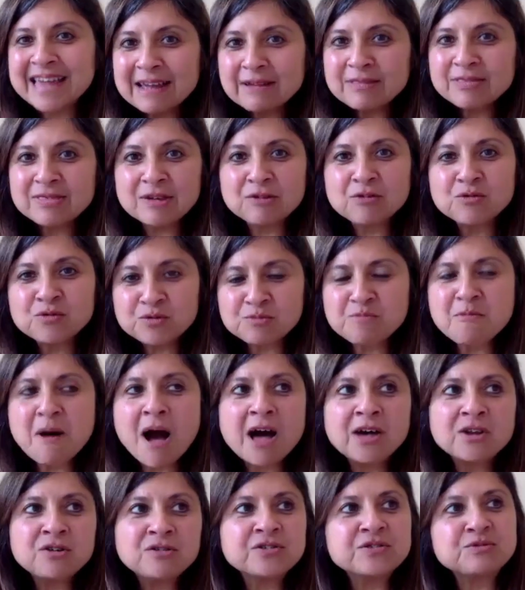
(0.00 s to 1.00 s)
Those
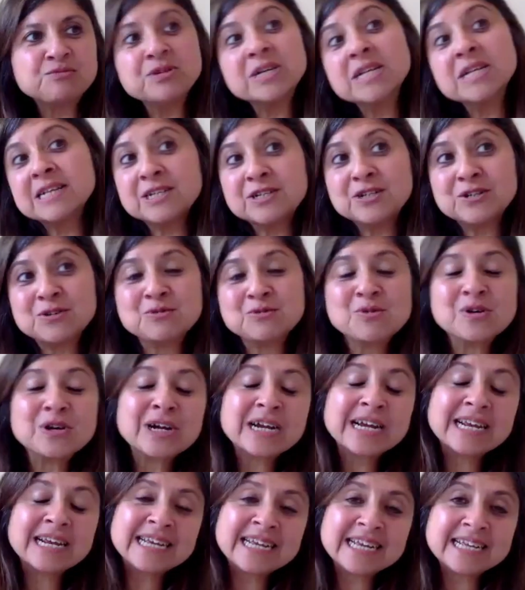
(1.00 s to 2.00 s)
models really do
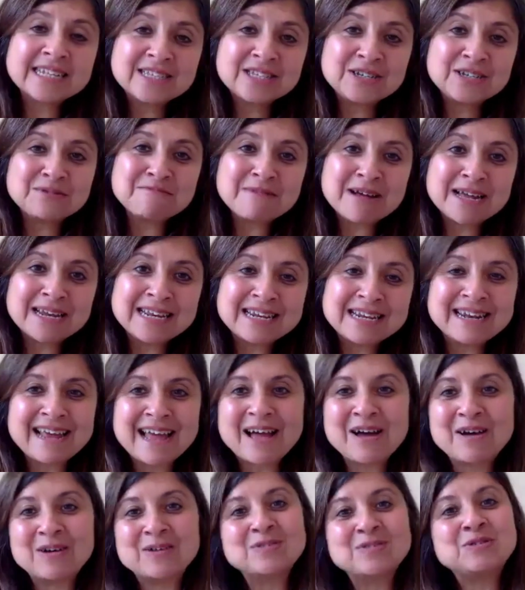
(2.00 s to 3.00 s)
work, and it gets your money
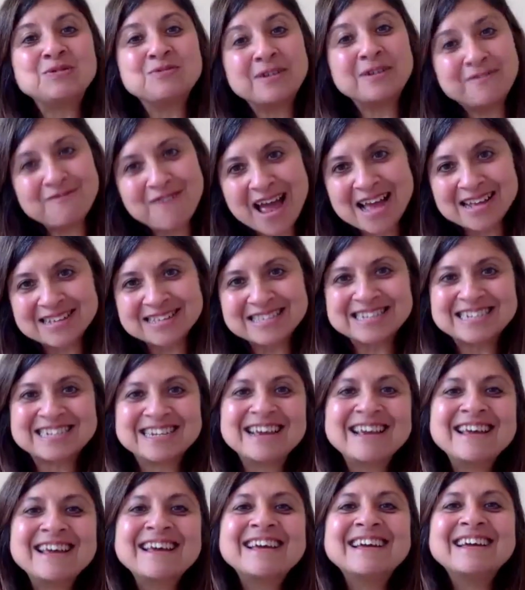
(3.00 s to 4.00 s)
now to invest
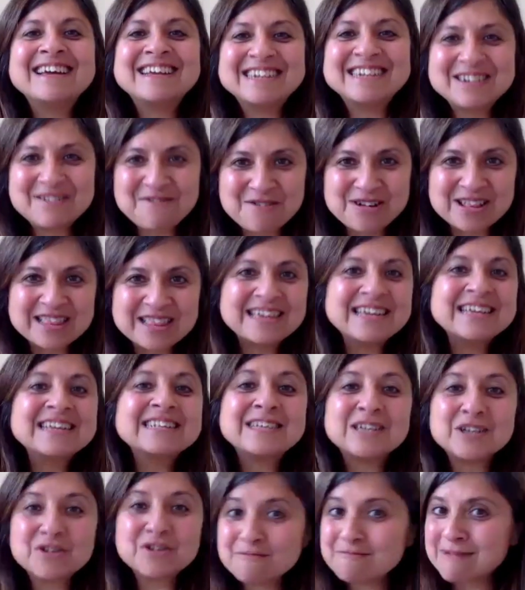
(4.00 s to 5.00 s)
in different things
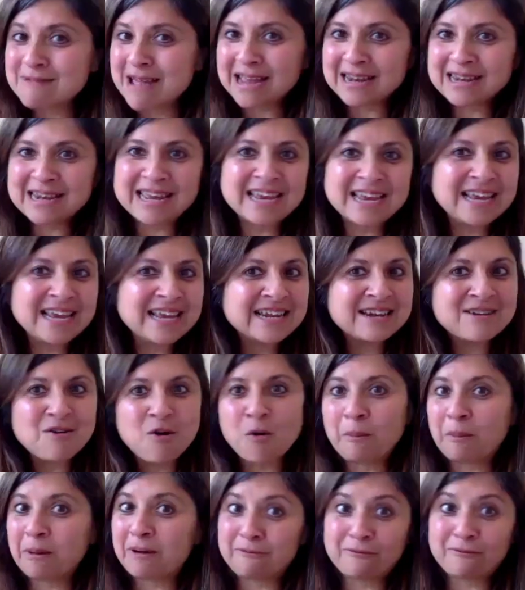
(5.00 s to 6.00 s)
that you may need,
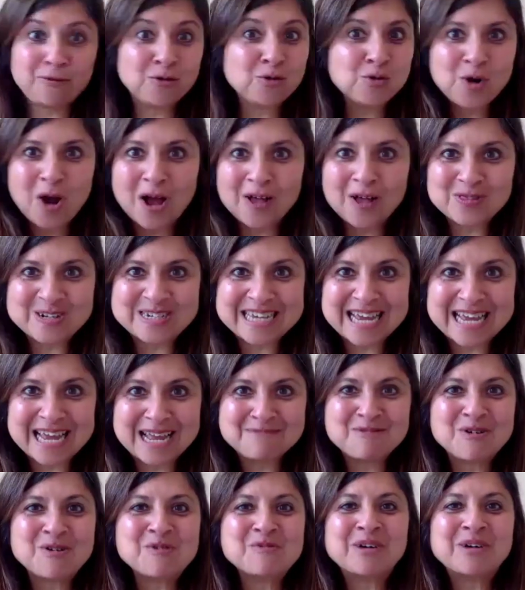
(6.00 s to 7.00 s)
or put food on the
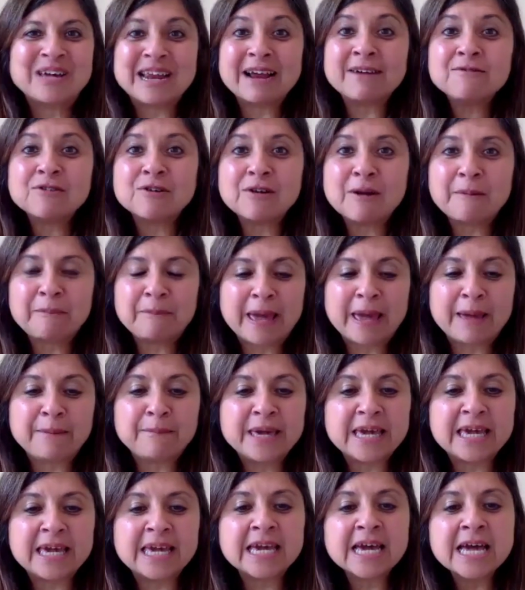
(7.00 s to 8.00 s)
table, whatever it may
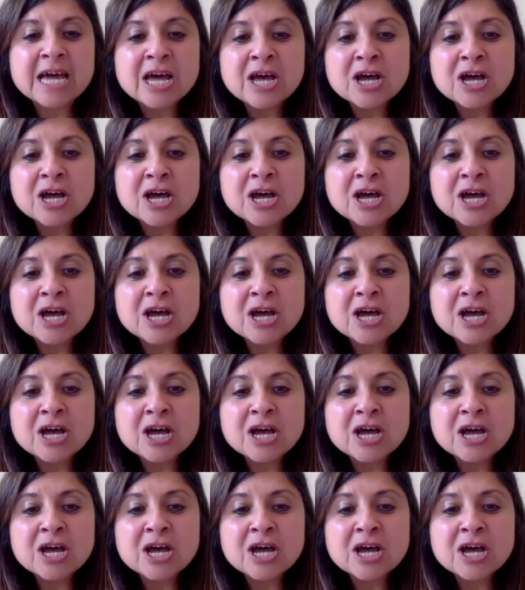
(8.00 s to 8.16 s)
be.